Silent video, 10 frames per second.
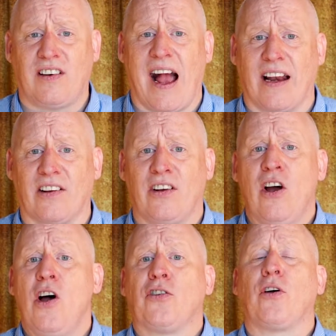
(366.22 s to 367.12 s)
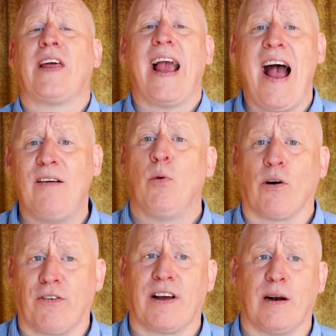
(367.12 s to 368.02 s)
status, so they have
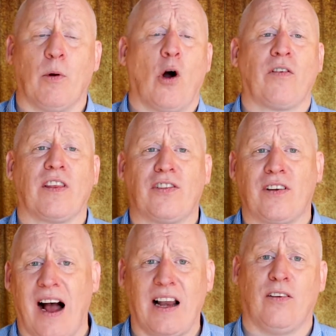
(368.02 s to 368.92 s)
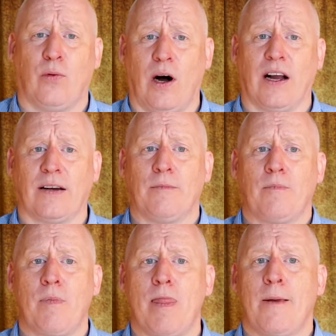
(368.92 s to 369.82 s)
more freedom over the style of wine.
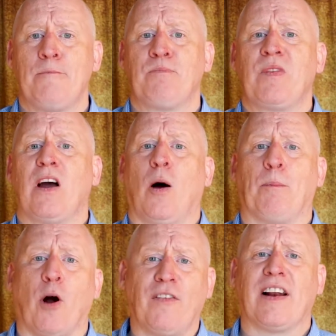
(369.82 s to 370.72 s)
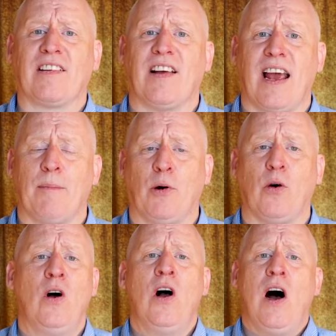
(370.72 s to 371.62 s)
A perfect
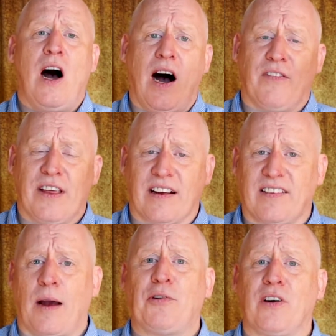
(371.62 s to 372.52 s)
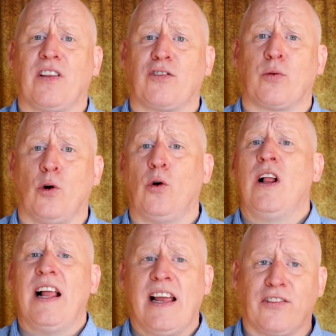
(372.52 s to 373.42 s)
example of the exception to this rule
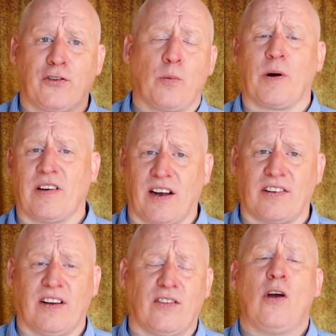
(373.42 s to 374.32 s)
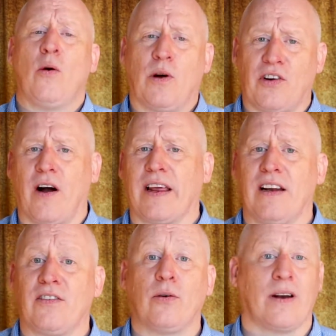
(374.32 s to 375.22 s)
is Super Tuscans, which I'll get
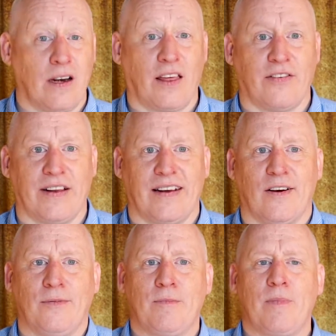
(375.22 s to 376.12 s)
into in another video.